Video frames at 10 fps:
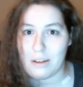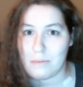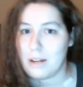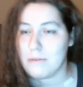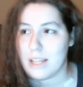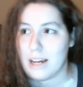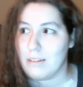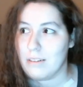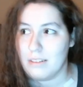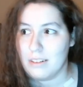I mean, I was
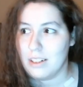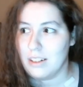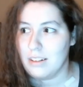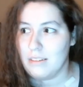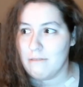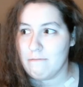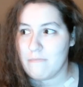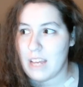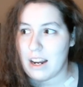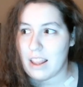out
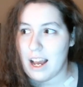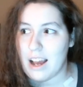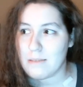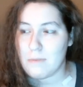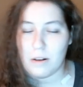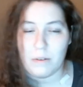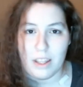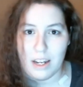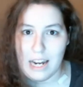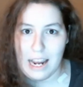of the hospital
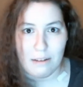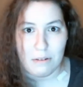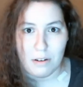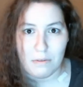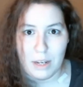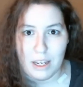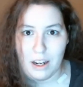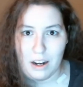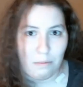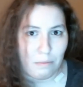within an hour of
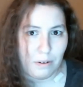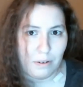waking up.